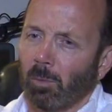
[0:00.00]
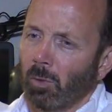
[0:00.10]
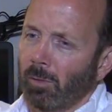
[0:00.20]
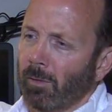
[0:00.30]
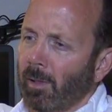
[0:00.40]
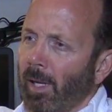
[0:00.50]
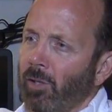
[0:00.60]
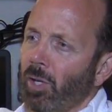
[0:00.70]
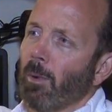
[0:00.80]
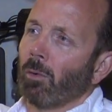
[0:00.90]
move. Hey
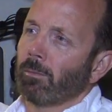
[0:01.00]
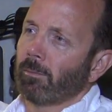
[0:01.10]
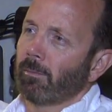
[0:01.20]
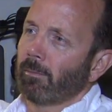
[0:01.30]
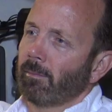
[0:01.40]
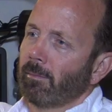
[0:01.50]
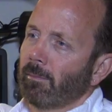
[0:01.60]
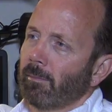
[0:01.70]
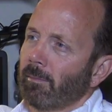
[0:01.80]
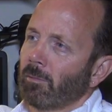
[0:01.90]
Jibo,
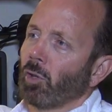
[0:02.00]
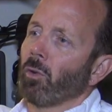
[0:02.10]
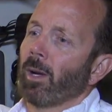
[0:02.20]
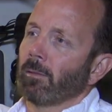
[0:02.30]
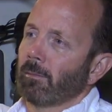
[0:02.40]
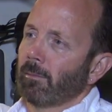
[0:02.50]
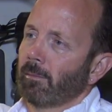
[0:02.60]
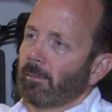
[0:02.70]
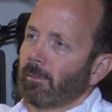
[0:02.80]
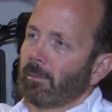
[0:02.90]
turn around.
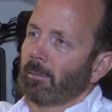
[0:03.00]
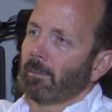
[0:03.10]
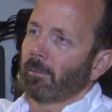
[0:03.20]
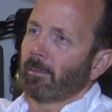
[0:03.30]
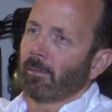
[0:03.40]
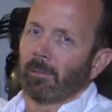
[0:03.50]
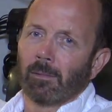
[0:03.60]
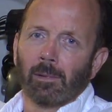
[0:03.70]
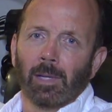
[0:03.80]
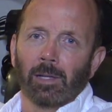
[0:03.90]

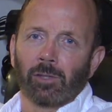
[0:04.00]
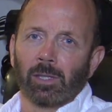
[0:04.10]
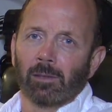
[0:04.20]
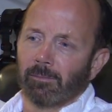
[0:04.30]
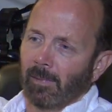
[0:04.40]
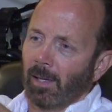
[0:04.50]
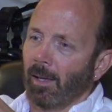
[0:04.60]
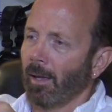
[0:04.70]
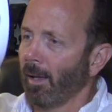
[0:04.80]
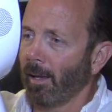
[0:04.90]
I see.
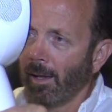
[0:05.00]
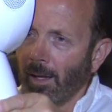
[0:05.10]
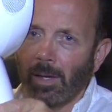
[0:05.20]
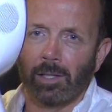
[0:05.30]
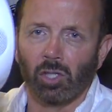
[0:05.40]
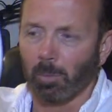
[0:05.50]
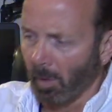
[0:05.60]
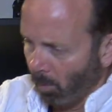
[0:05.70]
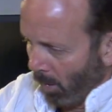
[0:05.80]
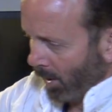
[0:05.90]
And then you just
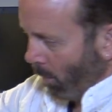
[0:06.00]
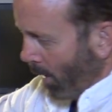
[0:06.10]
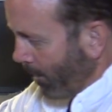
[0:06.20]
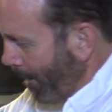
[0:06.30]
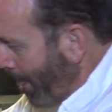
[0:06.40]
put him where you want.